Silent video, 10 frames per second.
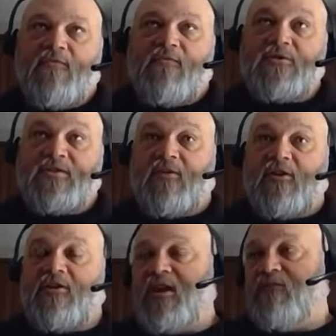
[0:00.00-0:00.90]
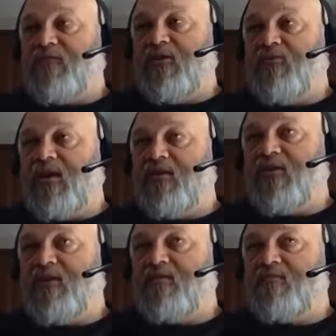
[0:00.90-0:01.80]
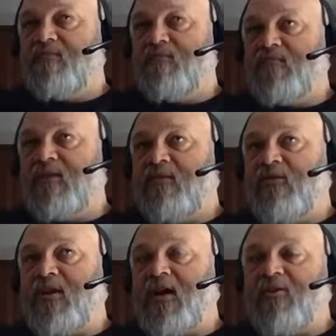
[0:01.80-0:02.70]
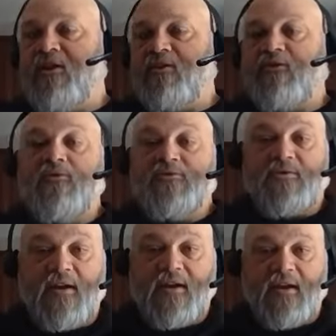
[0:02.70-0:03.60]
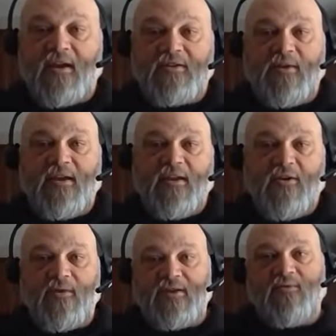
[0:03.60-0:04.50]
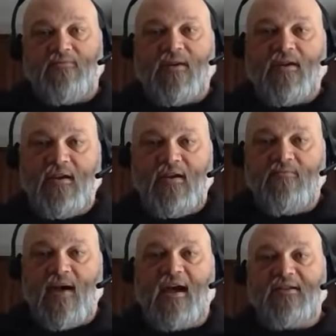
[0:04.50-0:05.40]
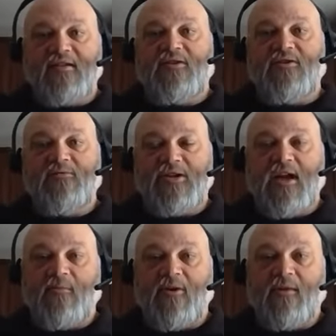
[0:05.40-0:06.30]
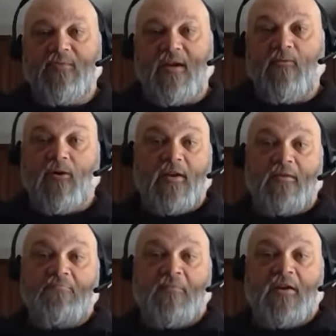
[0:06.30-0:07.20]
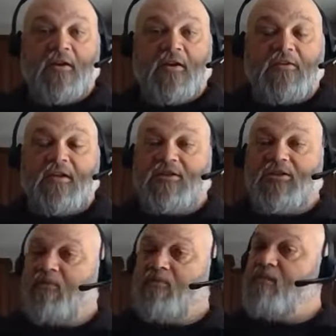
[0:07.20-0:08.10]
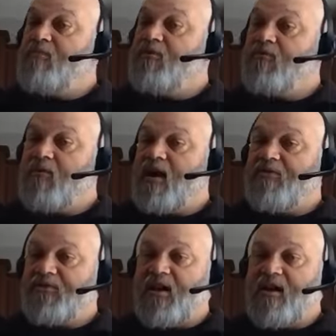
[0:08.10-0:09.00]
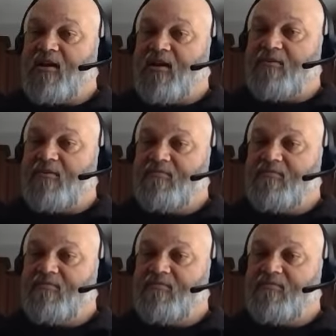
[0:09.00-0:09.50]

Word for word: first of all, if you even if you carry it cruiser ready, as we know, which would be magazine tube, chamber empty, one, did you remember to rack the shotgun,